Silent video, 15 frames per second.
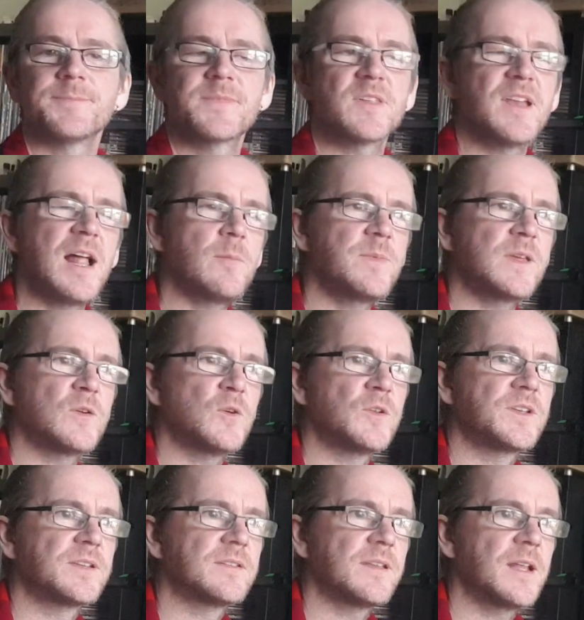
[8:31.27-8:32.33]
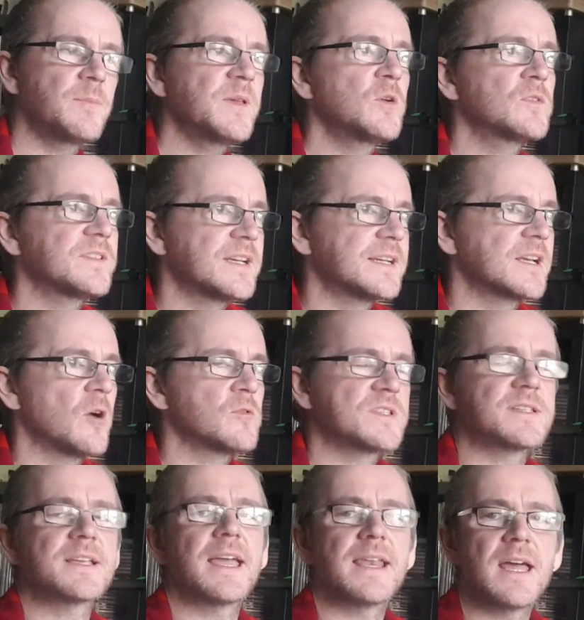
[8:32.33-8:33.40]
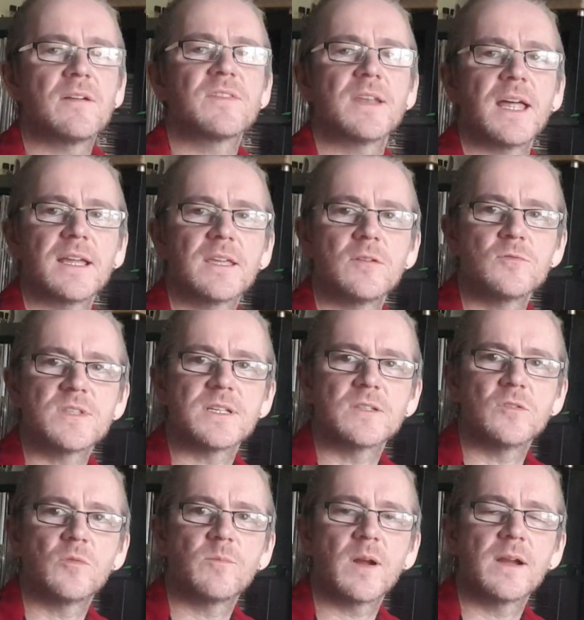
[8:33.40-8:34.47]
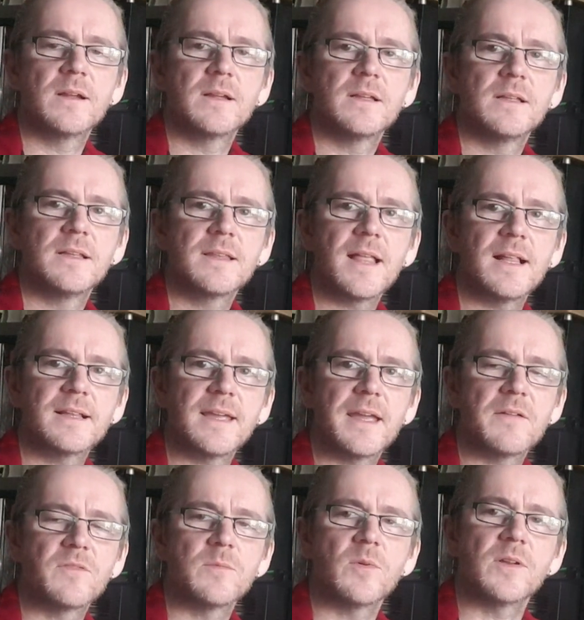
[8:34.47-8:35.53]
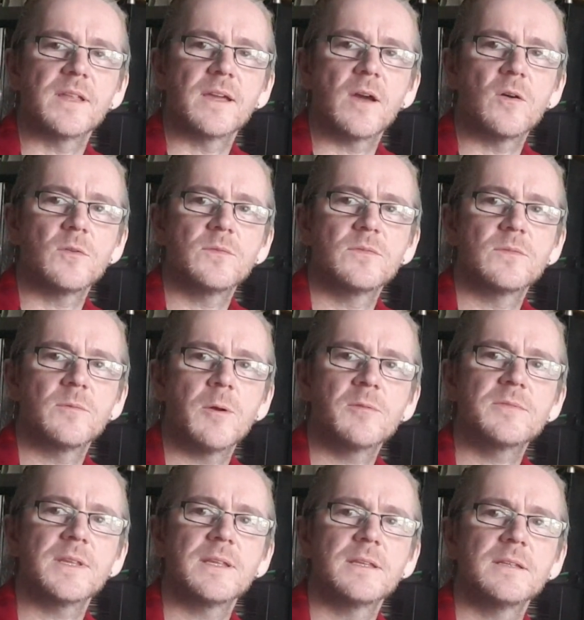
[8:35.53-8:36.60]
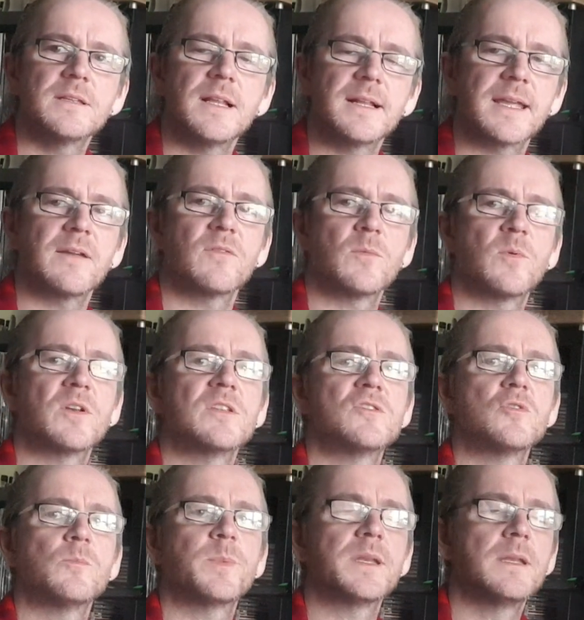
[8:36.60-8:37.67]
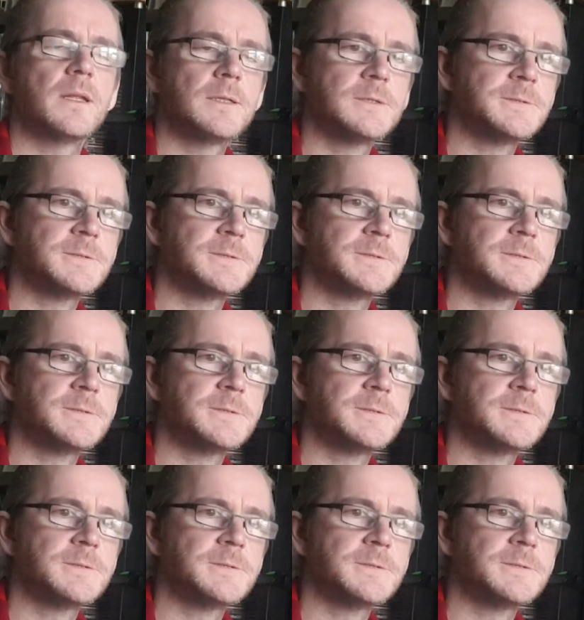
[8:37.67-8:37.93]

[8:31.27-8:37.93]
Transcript: So that'll be good. It'd be good to hear Ghosts Again after that acoustic number. That'll get everybody going, won't it? That'll get everybody jumping.